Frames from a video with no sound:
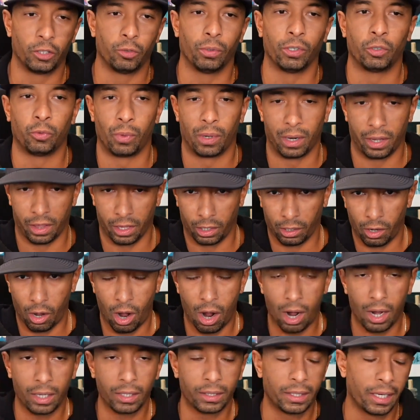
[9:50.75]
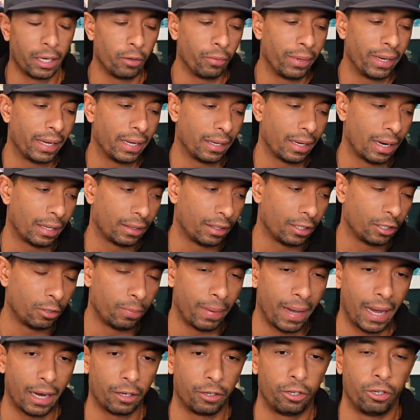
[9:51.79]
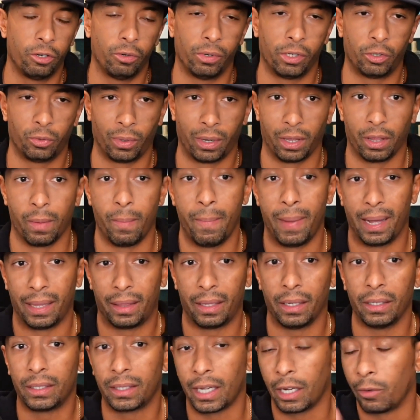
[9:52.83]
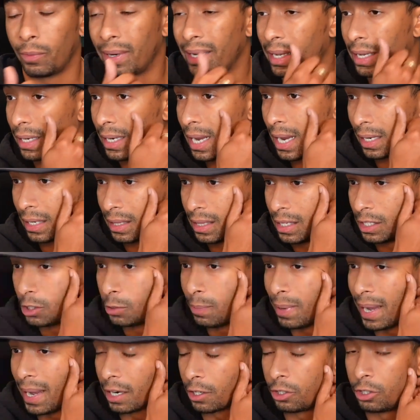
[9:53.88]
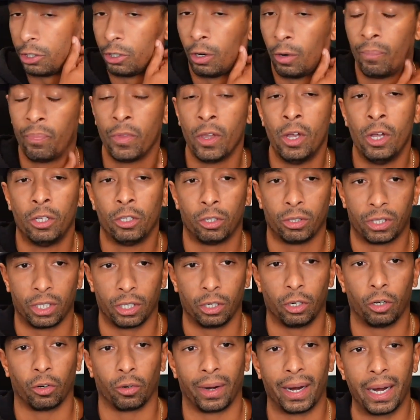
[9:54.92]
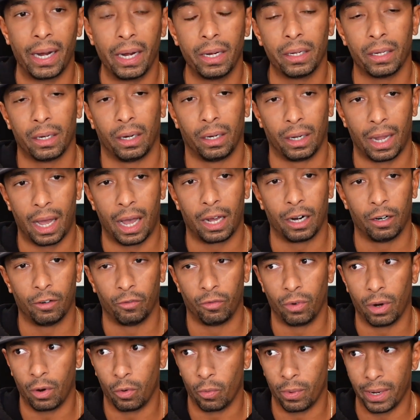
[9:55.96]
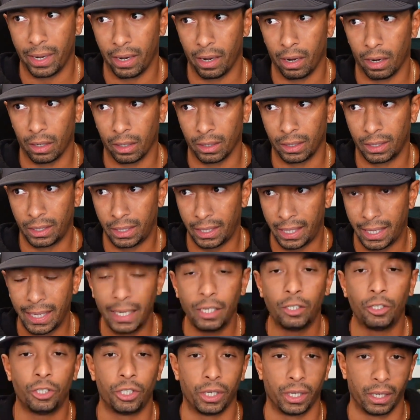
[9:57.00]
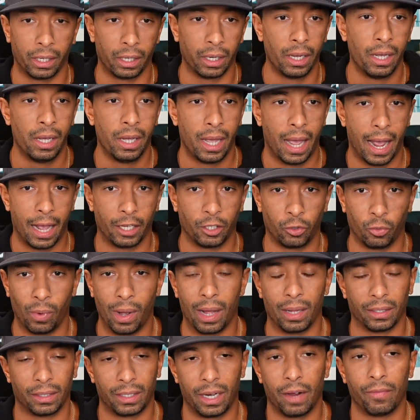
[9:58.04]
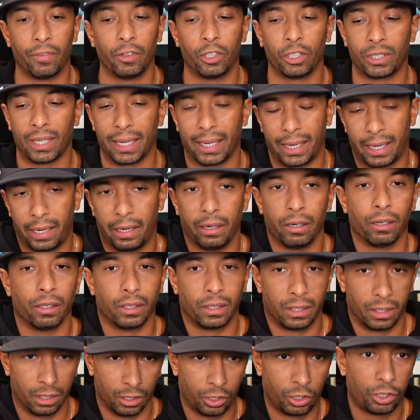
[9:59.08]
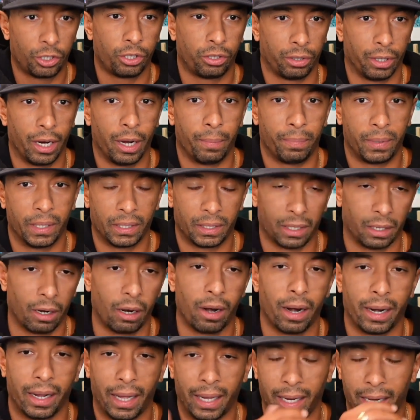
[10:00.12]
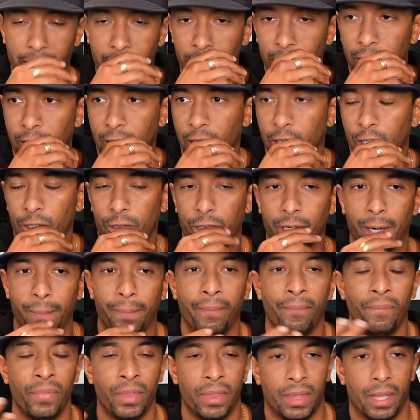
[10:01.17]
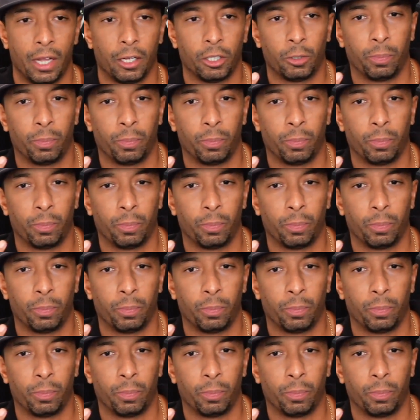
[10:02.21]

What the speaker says: Which one of the laws can we connect this back to? Which one of the methods can we connect this back to? So it's ingrained in a lot of what we are teaching as well. It's never just like, here's the script. It's like, all right, like here's the script. Now let's